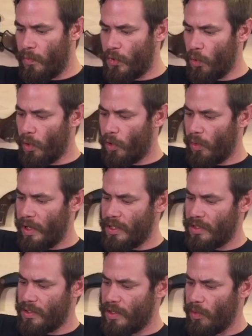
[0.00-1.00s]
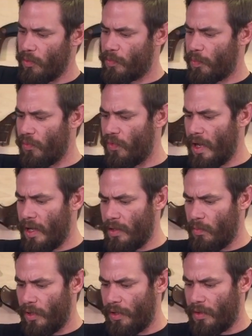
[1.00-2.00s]
torque wrench that was
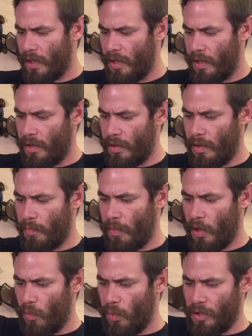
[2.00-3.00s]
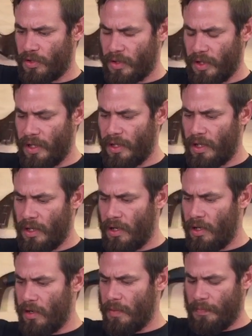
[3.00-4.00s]
provided with my WOOX cleaning kit
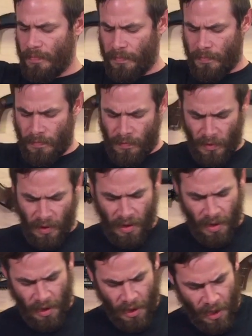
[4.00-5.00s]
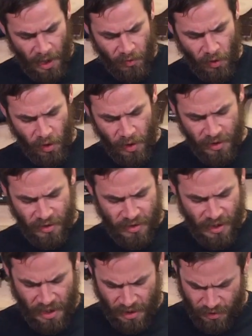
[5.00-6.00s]
here. I've already
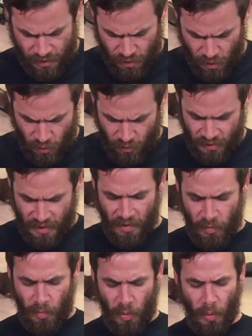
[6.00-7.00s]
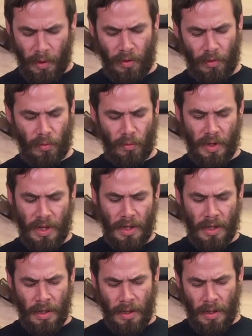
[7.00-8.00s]
set it to
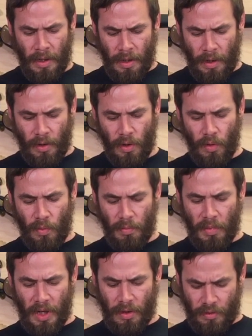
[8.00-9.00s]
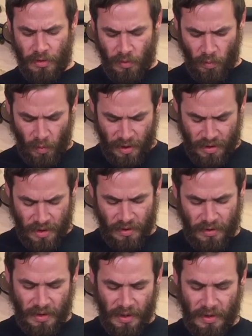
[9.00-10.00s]
7.3 Newton meters, which
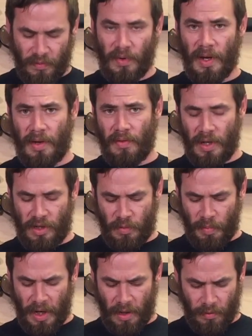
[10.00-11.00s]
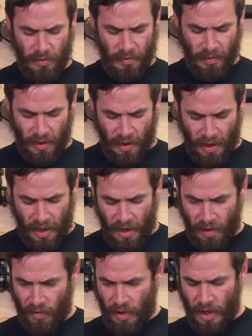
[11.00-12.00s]
is 65 inch-pounds, and I
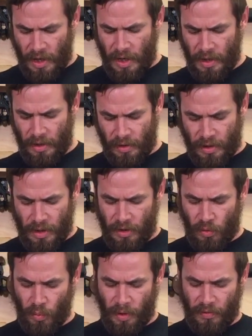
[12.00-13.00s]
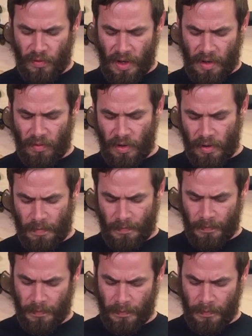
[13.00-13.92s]
have a T25 here.